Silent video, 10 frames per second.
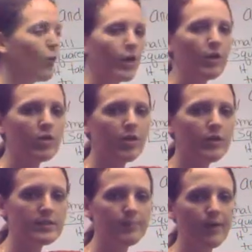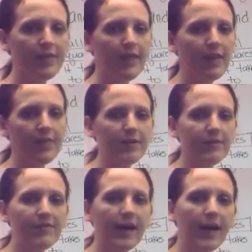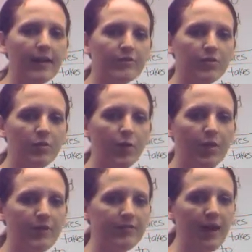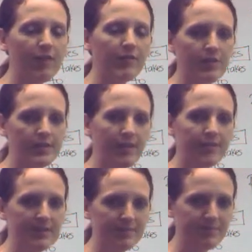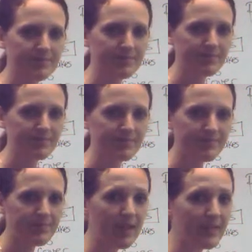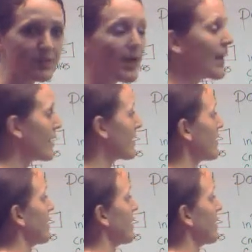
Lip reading: Where do you notice about that 35 with our 5 and our 7? That's right.